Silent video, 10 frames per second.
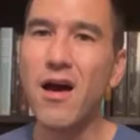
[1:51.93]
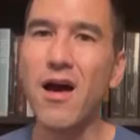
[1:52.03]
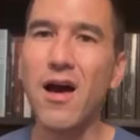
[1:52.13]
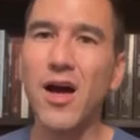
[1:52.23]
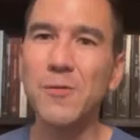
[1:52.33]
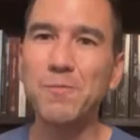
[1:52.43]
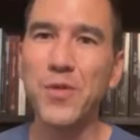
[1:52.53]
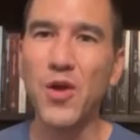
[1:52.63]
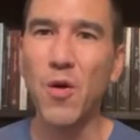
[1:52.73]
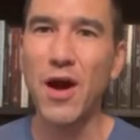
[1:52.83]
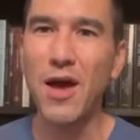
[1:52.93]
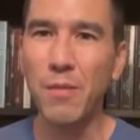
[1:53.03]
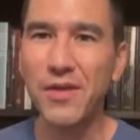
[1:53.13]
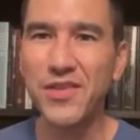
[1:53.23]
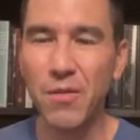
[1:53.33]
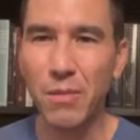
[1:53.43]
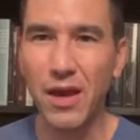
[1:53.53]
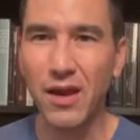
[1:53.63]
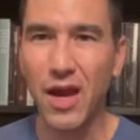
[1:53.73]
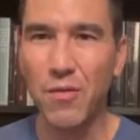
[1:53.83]
I must
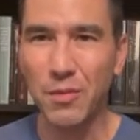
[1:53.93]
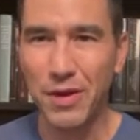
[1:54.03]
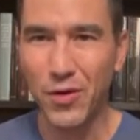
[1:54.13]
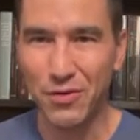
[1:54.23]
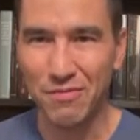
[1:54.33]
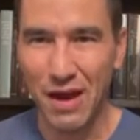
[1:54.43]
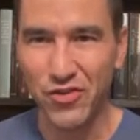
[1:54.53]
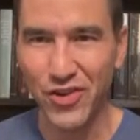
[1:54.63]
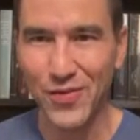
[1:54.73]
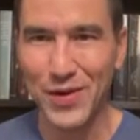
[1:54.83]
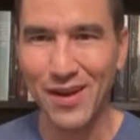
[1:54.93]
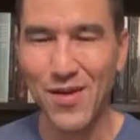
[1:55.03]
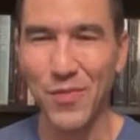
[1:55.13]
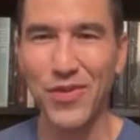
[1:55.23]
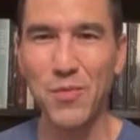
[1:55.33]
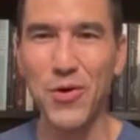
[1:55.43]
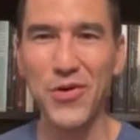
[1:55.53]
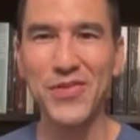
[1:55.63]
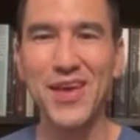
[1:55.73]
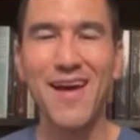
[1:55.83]
admit, I'm a bit old-fashioned when it comes to
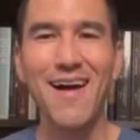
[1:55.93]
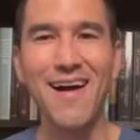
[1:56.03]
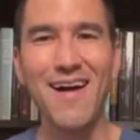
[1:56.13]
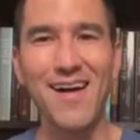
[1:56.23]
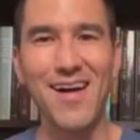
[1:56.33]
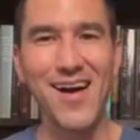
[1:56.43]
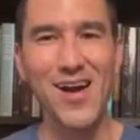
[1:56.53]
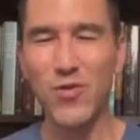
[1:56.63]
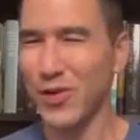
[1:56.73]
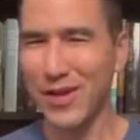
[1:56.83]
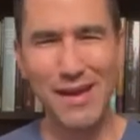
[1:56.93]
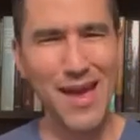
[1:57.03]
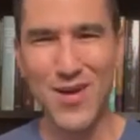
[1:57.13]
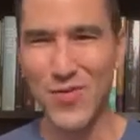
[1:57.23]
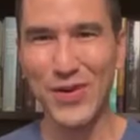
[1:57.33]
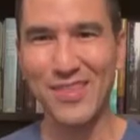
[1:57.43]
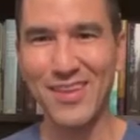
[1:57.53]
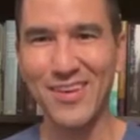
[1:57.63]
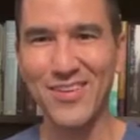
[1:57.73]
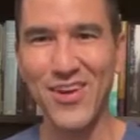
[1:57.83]
books. I really can't read
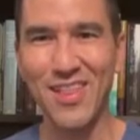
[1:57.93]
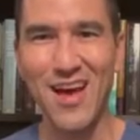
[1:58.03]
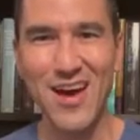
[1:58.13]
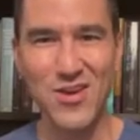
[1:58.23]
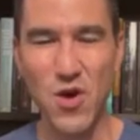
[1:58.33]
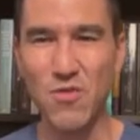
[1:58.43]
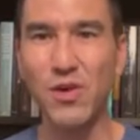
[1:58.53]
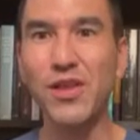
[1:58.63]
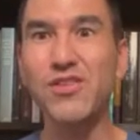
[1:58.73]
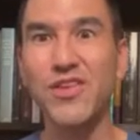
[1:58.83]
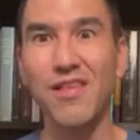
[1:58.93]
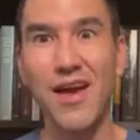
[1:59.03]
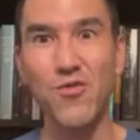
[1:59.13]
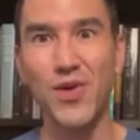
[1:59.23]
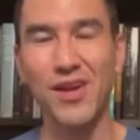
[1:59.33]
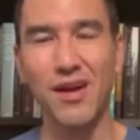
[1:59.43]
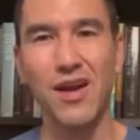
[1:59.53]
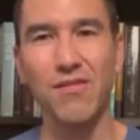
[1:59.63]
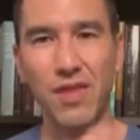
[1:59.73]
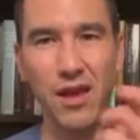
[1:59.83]
things online, or I really dislike reading
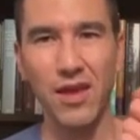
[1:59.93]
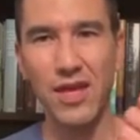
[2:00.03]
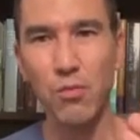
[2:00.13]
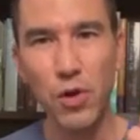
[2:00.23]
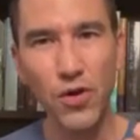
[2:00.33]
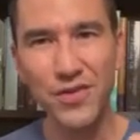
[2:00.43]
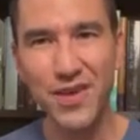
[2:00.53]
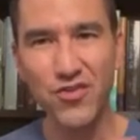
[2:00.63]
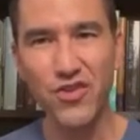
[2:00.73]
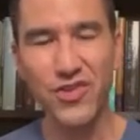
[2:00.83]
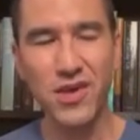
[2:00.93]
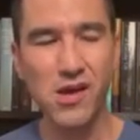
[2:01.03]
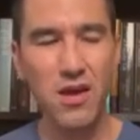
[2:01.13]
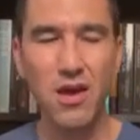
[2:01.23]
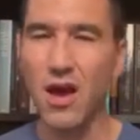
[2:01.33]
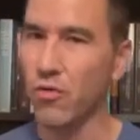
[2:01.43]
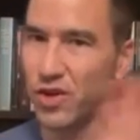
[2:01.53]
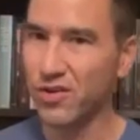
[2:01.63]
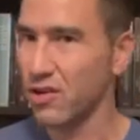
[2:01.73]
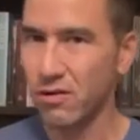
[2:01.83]
kind of like ebooks, I should say. I
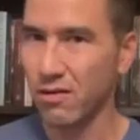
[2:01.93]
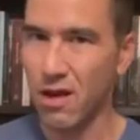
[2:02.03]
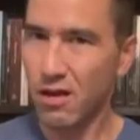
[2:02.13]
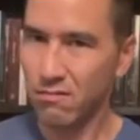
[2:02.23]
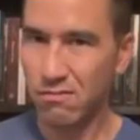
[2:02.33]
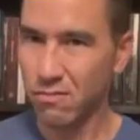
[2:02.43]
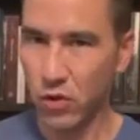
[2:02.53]
read a ton online, the